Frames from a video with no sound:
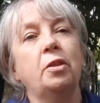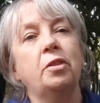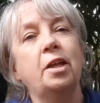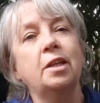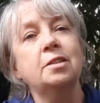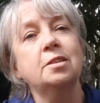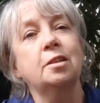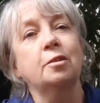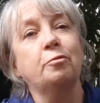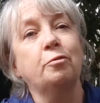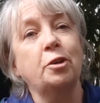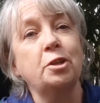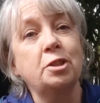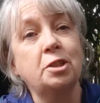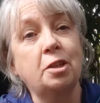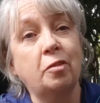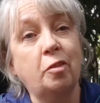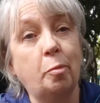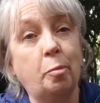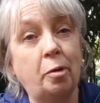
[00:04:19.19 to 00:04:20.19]
that's the
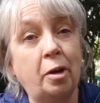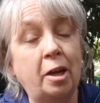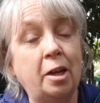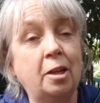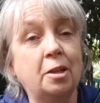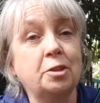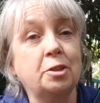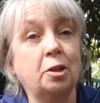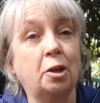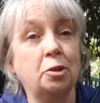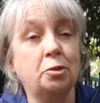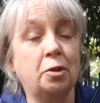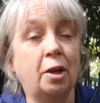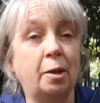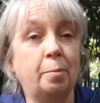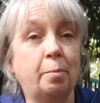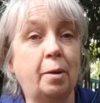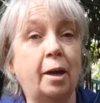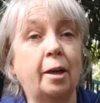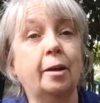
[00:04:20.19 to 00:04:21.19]
first of the perennials cut
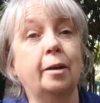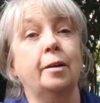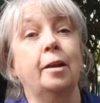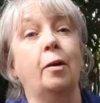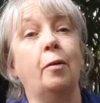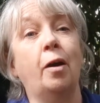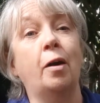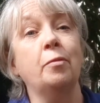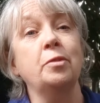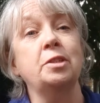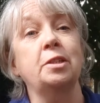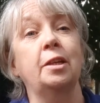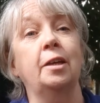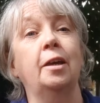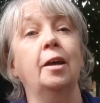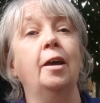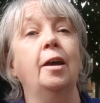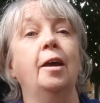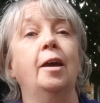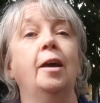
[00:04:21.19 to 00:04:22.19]
right back. Now obviously,
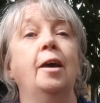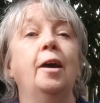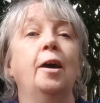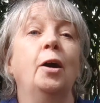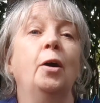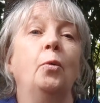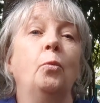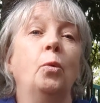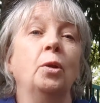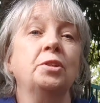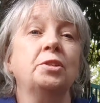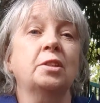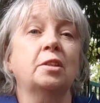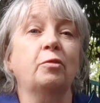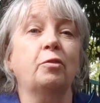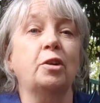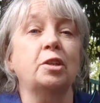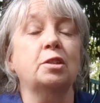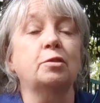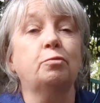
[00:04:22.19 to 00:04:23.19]
once the
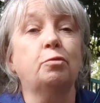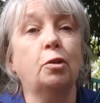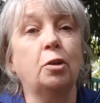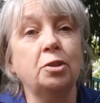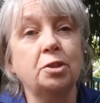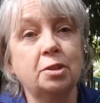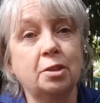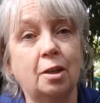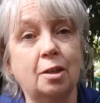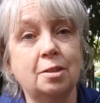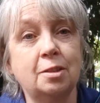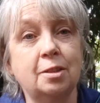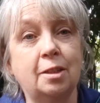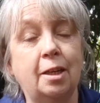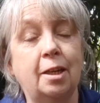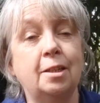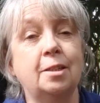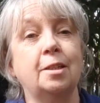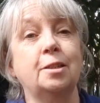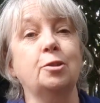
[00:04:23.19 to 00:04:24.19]
first frost starts to
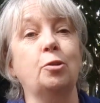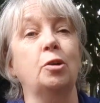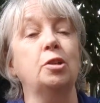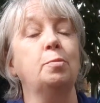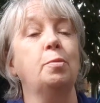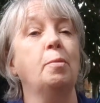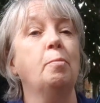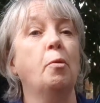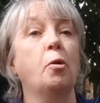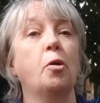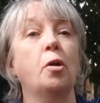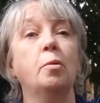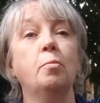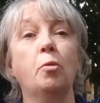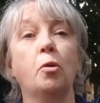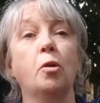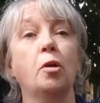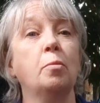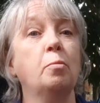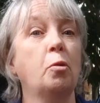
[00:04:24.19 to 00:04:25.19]
hit, it's going to be more and
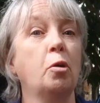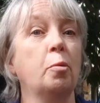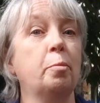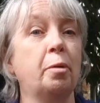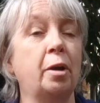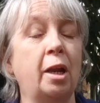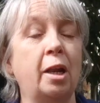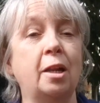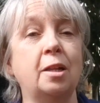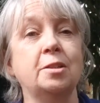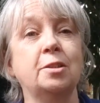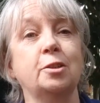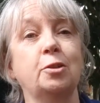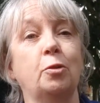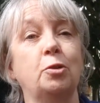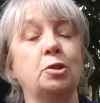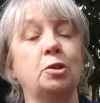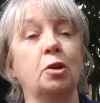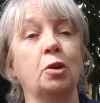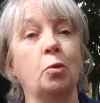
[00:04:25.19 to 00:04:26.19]
more perennials is
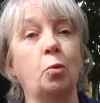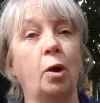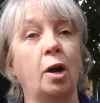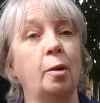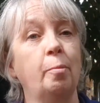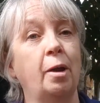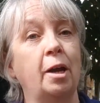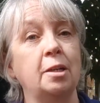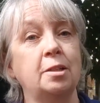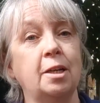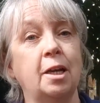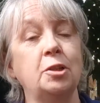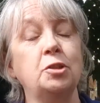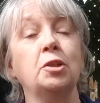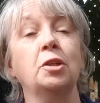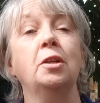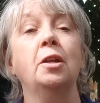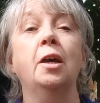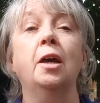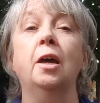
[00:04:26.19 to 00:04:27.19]
going to require my
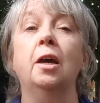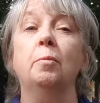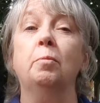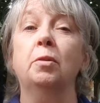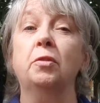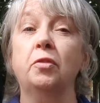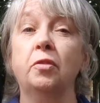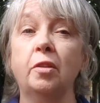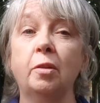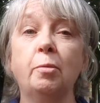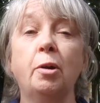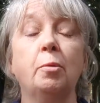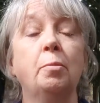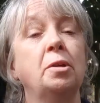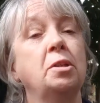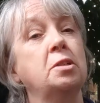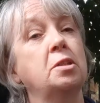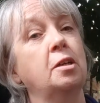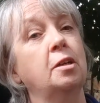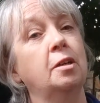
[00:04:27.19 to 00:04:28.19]
attention. But for the
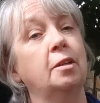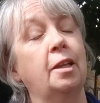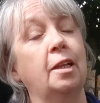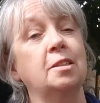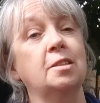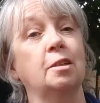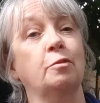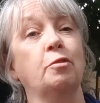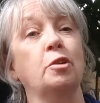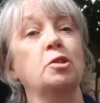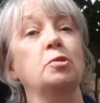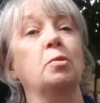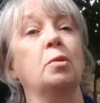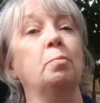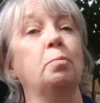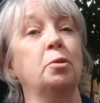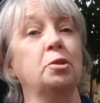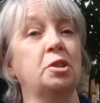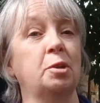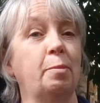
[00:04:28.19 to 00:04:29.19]
moment, that's the first one
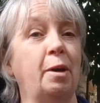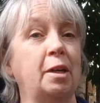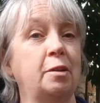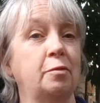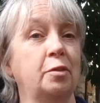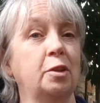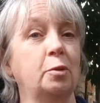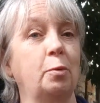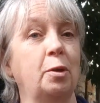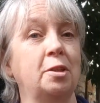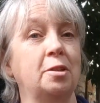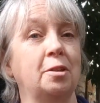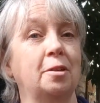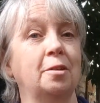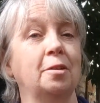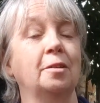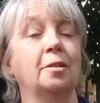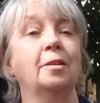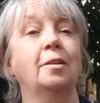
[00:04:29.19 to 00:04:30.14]
put to bed for the winter.